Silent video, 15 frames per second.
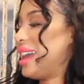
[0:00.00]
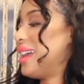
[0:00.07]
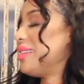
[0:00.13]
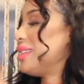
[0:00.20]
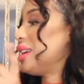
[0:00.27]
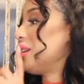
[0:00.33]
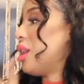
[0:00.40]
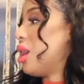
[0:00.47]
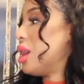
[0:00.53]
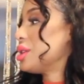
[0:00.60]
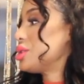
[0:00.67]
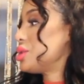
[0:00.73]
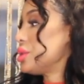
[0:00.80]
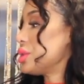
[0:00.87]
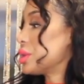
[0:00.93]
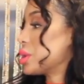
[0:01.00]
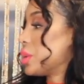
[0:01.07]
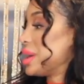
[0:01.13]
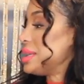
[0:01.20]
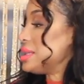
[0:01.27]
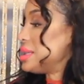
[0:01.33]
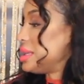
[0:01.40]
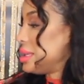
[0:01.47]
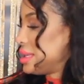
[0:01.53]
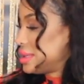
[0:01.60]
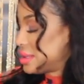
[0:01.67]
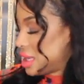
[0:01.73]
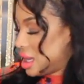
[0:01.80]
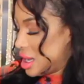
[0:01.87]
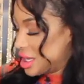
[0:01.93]
And then also you're going to
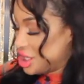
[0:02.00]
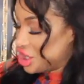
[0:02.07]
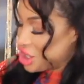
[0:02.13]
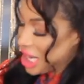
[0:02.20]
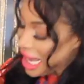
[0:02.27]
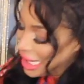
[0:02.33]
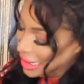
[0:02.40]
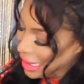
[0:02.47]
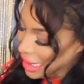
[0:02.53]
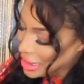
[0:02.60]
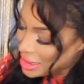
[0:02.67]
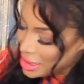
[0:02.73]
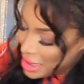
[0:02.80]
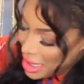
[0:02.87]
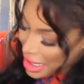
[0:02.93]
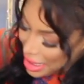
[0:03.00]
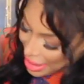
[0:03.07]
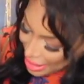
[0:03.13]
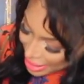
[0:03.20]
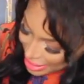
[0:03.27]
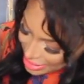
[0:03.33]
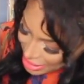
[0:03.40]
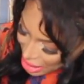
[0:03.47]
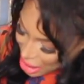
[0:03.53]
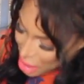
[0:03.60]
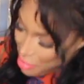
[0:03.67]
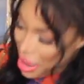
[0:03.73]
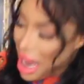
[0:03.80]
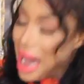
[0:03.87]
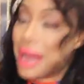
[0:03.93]
need a jacket. And
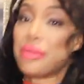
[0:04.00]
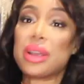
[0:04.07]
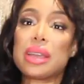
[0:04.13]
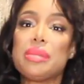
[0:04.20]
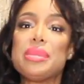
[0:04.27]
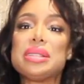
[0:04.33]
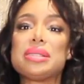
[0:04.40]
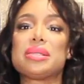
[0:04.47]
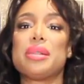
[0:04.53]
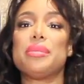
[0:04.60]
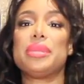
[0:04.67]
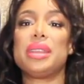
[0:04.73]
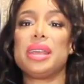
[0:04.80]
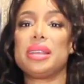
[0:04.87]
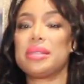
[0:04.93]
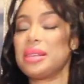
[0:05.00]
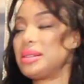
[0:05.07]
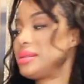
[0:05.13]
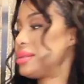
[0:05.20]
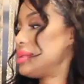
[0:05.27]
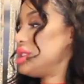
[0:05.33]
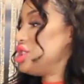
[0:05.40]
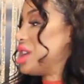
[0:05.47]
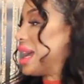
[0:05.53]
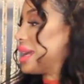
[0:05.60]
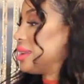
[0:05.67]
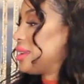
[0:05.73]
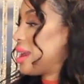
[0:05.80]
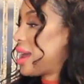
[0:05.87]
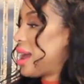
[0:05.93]
I recommend something, the
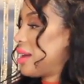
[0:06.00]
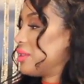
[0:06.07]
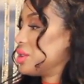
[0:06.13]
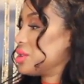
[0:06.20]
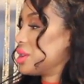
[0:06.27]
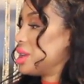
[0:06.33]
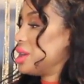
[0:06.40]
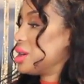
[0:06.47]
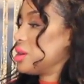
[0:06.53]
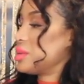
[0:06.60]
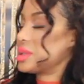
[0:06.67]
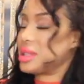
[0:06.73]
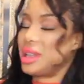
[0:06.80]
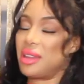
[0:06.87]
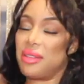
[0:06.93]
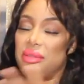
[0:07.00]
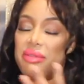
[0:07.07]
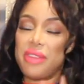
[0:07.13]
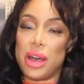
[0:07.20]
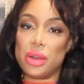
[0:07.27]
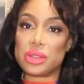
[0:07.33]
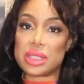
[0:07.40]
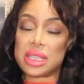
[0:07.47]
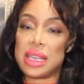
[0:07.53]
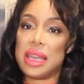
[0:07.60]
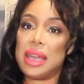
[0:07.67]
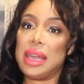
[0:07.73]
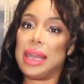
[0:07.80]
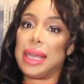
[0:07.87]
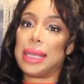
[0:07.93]
jacket that I have under here was felt
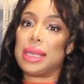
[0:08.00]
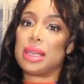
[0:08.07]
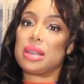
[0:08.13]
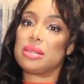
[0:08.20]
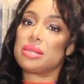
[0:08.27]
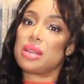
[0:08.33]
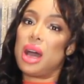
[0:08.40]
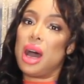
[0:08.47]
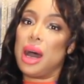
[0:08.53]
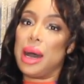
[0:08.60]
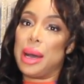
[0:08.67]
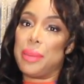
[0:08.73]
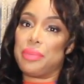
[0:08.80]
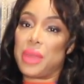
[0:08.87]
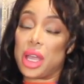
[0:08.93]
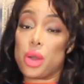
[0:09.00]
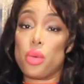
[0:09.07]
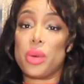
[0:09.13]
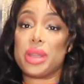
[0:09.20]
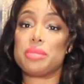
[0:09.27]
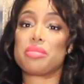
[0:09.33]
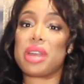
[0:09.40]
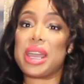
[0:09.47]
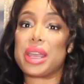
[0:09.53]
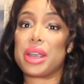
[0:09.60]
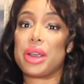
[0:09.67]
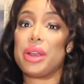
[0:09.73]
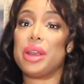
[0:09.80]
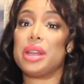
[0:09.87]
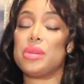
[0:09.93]
and like a
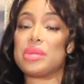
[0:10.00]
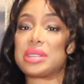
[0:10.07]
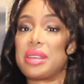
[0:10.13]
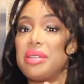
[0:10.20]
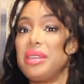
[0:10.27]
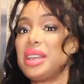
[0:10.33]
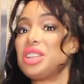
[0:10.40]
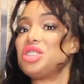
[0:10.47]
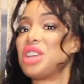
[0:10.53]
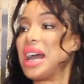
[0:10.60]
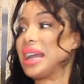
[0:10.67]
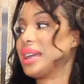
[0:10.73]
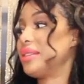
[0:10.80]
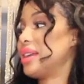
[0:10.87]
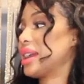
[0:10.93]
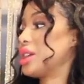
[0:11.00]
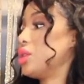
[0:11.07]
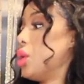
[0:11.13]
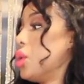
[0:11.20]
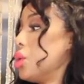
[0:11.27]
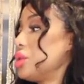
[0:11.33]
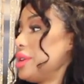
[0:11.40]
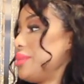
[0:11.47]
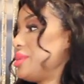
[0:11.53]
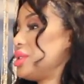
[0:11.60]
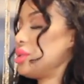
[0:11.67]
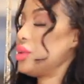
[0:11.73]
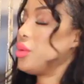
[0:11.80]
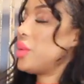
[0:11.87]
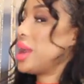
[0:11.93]
windbreaker, and it was a thick jacket that can hold up to
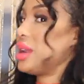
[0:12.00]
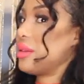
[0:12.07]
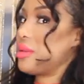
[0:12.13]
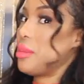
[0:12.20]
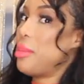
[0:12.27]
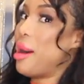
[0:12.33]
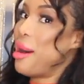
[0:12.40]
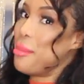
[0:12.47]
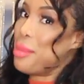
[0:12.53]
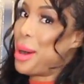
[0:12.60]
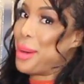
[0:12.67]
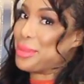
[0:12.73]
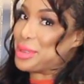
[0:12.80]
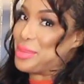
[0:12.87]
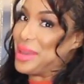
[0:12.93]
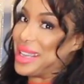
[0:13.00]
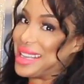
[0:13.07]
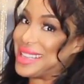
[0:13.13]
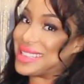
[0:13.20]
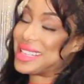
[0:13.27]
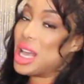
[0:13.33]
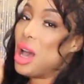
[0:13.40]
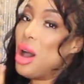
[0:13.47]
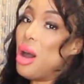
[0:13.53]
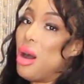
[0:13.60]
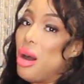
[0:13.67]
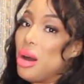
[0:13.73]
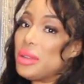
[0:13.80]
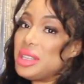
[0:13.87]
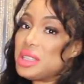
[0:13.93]
the weight of the pom-poms because
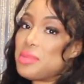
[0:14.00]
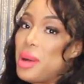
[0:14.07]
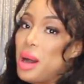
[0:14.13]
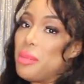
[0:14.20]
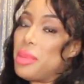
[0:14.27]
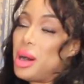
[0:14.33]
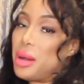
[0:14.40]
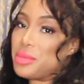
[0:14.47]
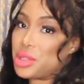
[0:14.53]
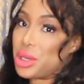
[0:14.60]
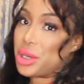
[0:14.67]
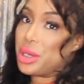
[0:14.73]
all these pom-poms are